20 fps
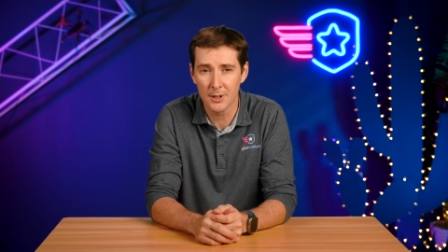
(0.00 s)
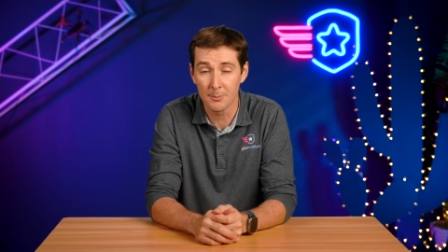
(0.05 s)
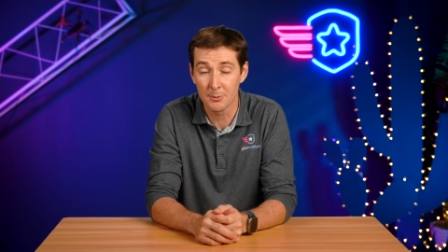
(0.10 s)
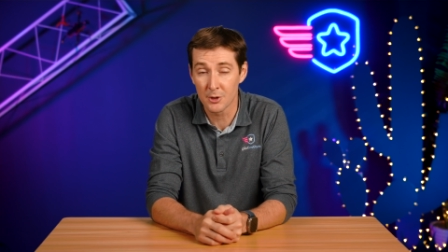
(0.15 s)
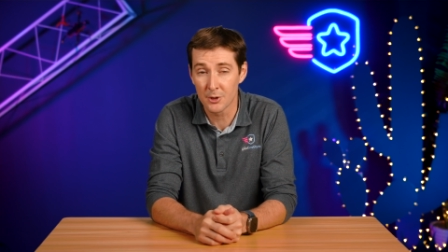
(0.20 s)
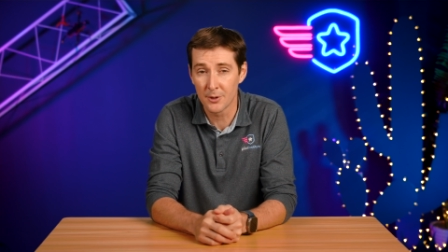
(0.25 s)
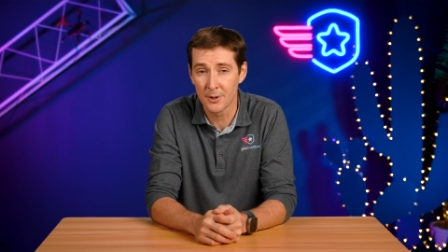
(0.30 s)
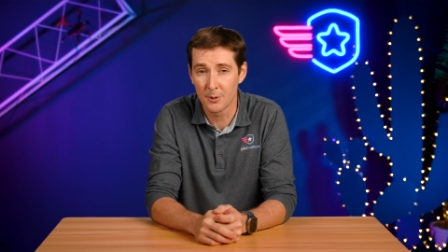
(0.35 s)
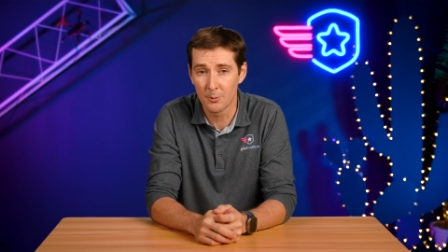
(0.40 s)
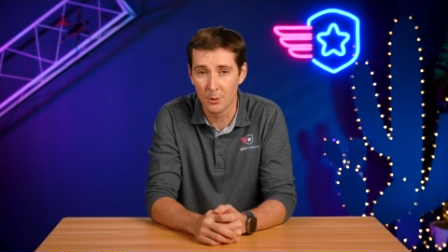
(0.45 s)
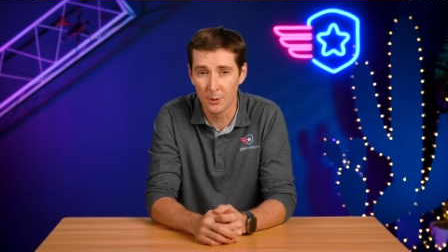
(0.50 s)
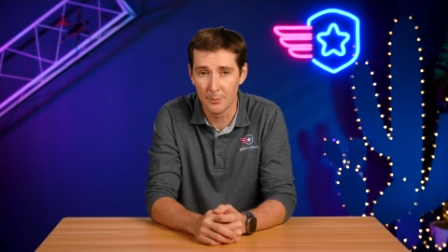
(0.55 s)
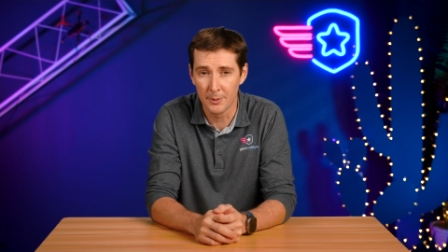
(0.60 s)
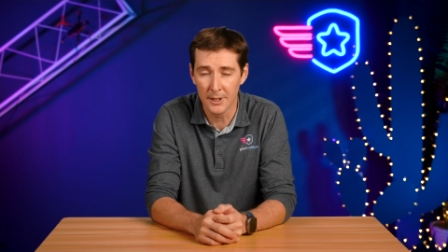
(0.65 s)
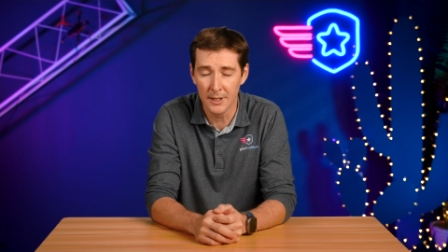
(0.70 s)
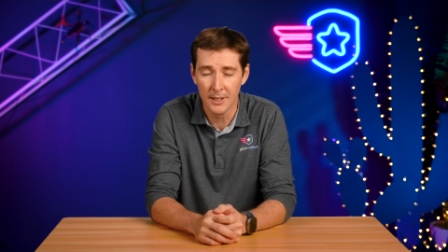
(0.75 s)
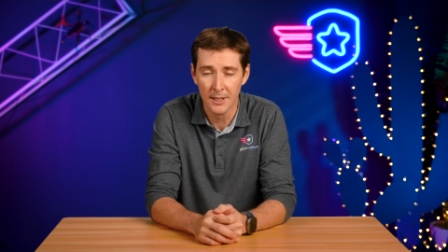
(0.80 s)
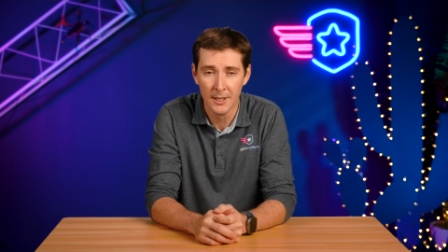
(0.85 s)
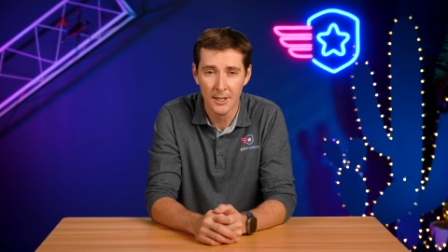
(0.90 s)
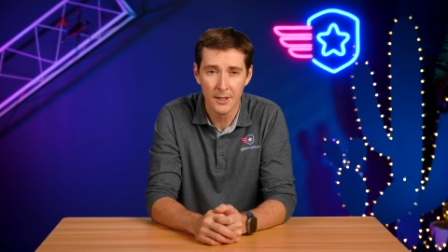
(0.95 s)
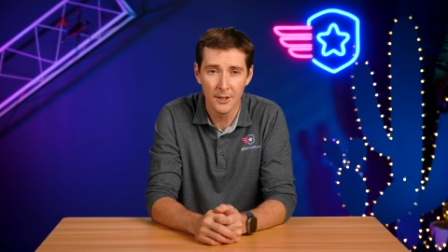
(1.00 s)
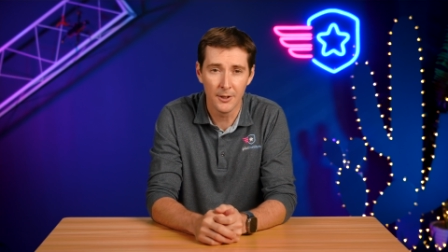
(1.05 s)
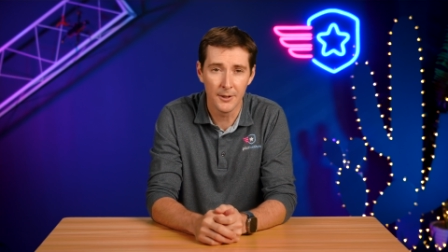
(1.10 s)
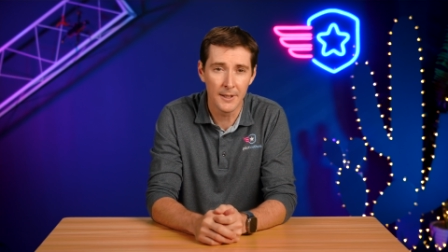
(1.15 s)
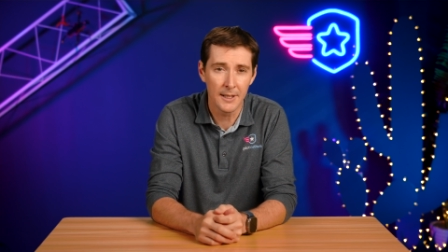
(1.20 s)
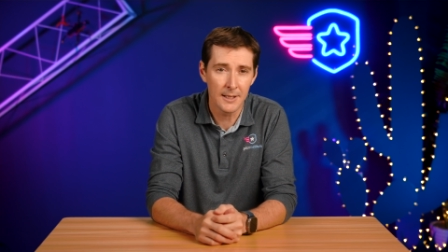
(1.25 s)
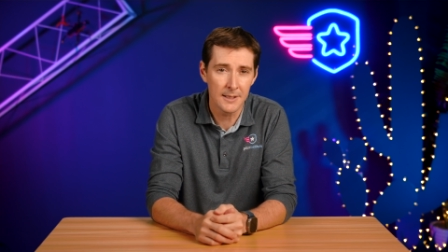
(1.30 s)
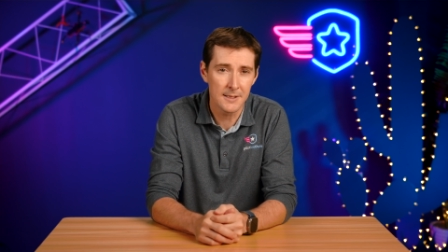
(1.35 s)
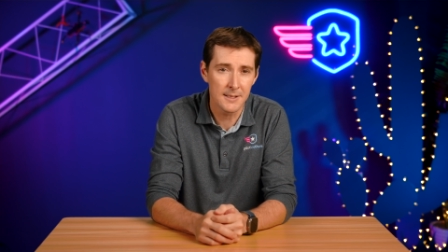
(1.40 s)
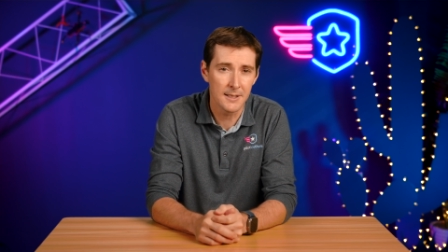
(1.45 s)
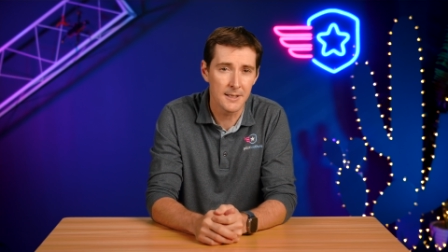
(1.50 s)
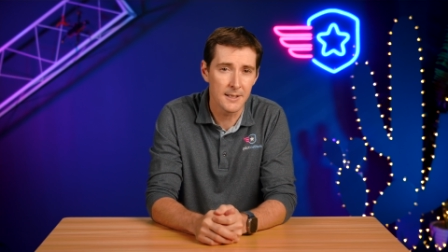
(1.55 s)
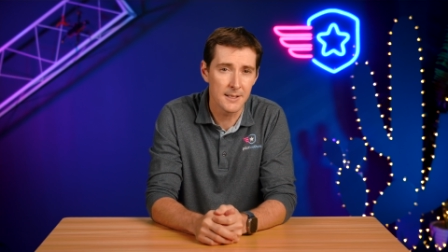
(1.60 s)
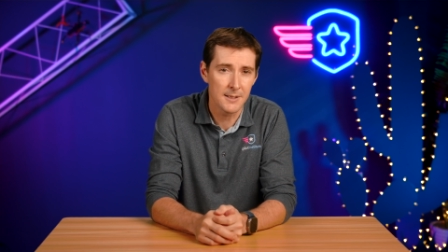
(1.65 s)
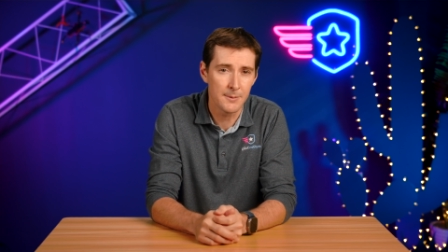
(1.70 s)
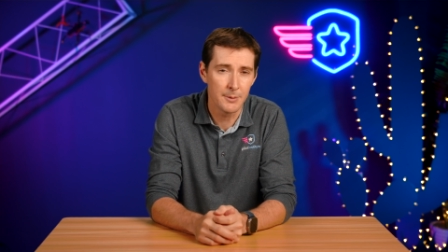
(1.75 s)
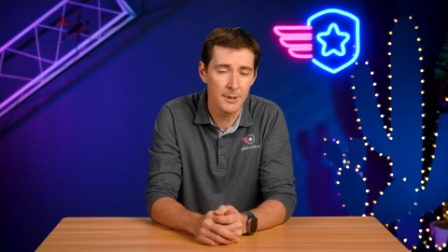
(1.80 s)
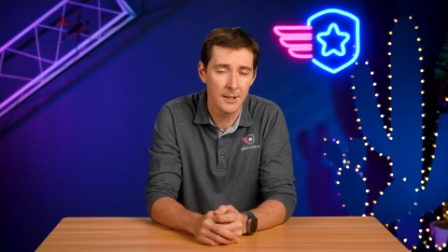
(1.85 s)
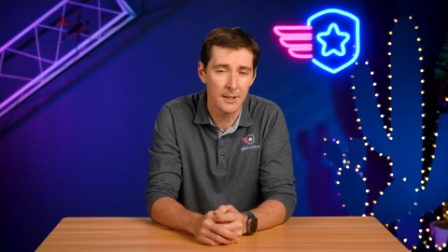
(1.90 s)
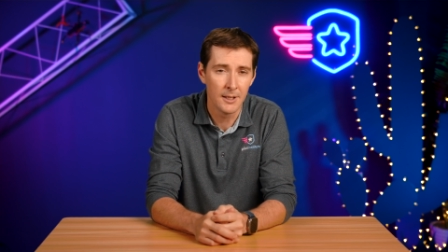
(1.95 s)
I'm sure there will be an
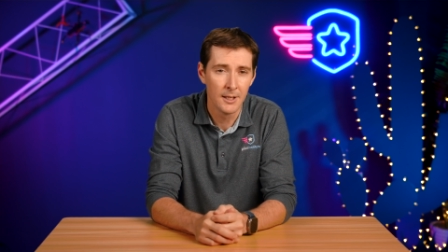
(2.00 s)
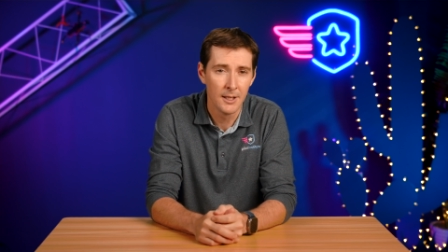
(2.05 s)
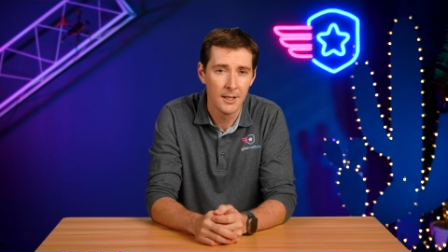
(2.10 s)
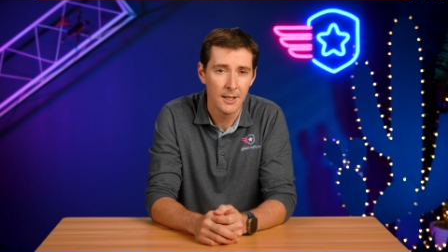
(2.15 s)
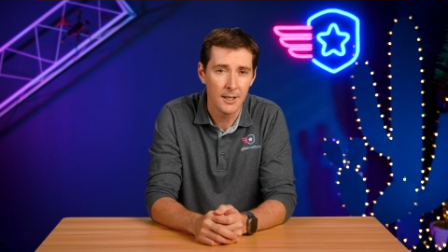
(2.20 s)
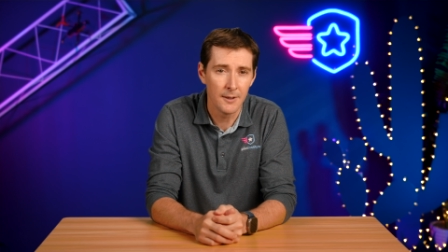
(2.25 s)
NTSB